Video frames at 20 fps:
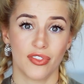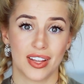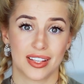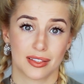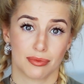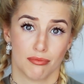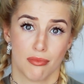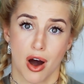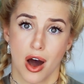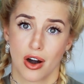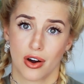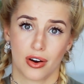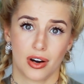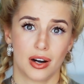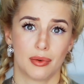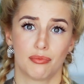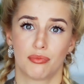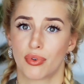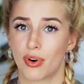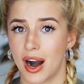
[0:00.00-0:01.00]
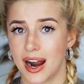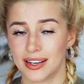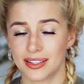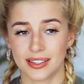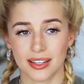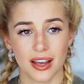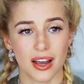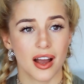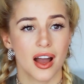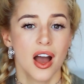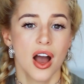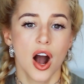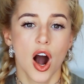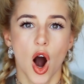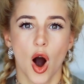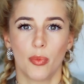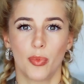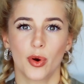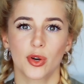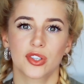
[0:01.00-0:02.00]
that's moderate pricing,
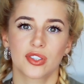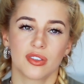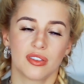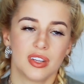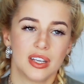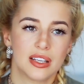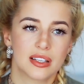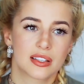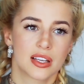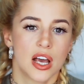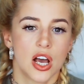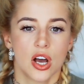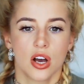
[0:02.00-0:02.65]
opposed to these